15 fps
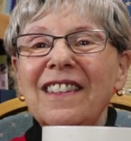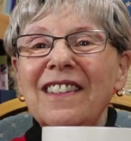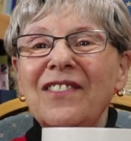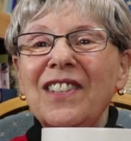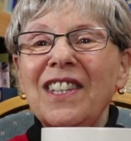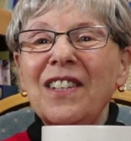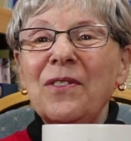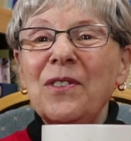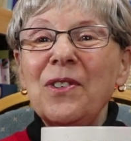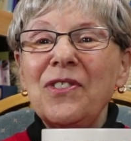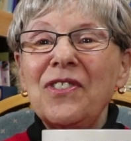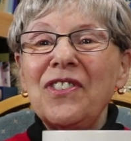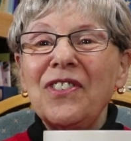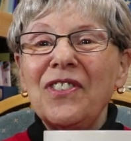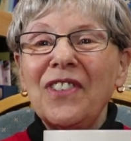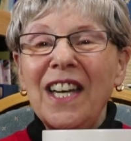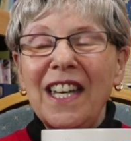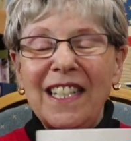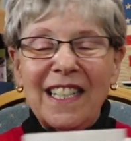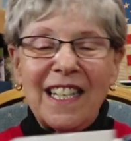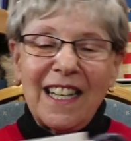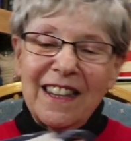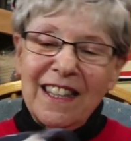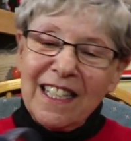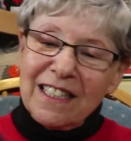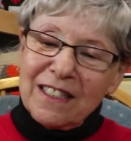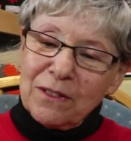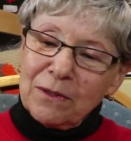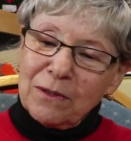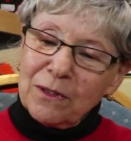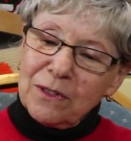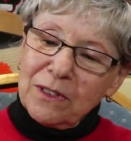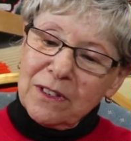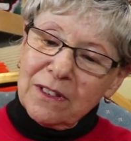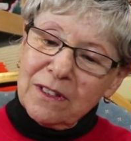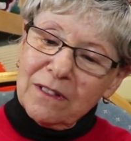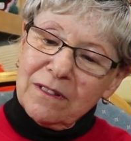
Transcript: with a rooster on it. I think it's a rooster.